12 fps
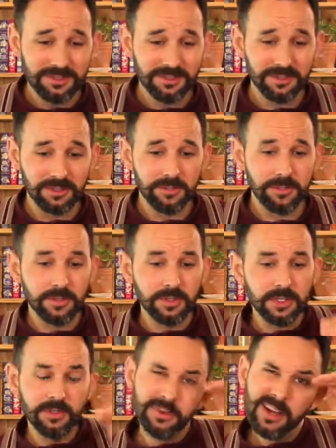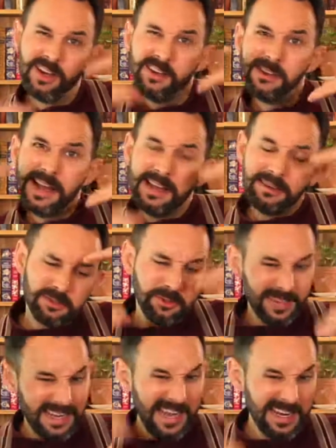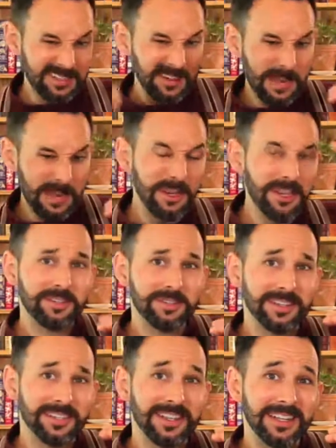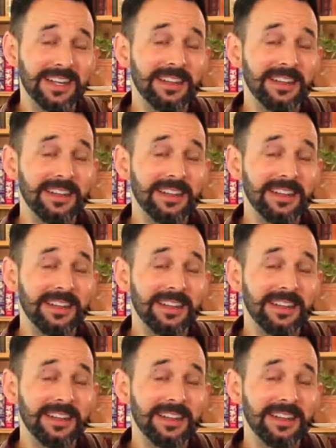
Adorable, you'll know how sort of engaged I am or interested in,